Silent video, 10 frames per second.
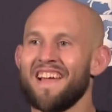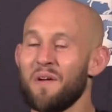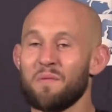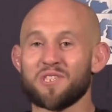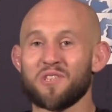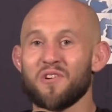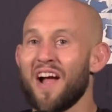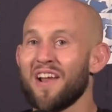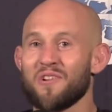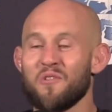It was still
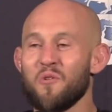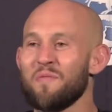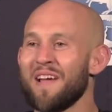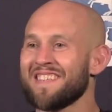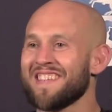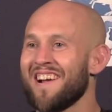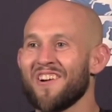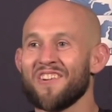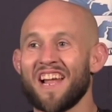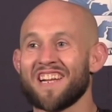kind of cool, Migs. I
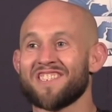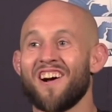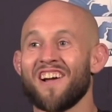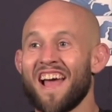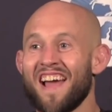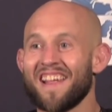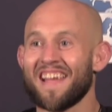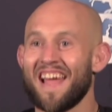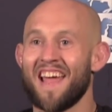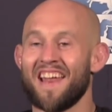heard like Jon
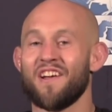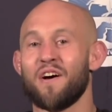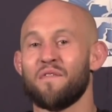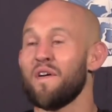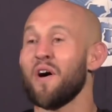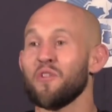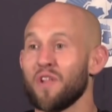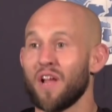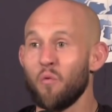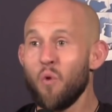Anik and uh,
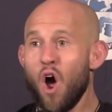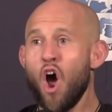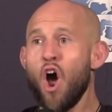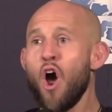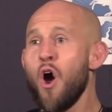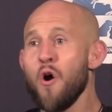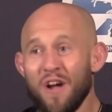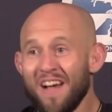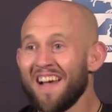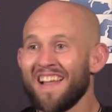Felder, like
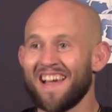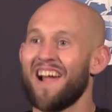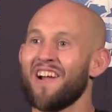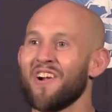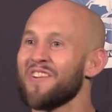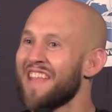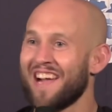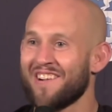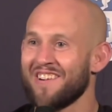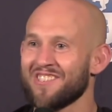whoa, like I heard
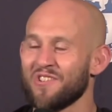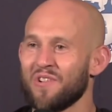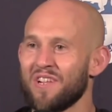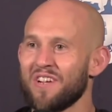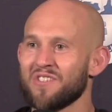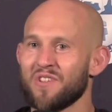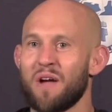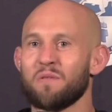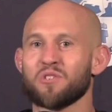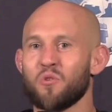that crystal clear. So
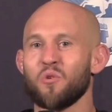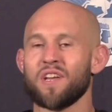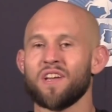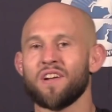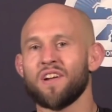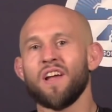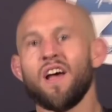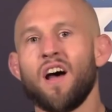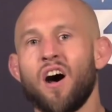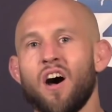that was cool to hear.
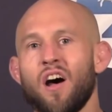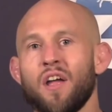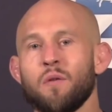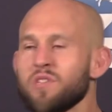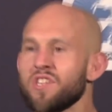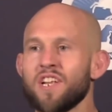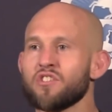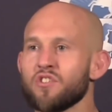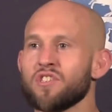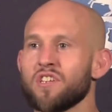Uh, it was an
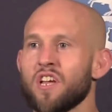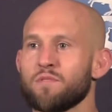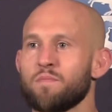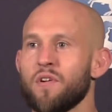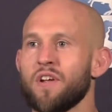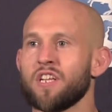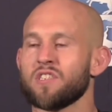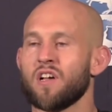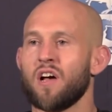interesting experience.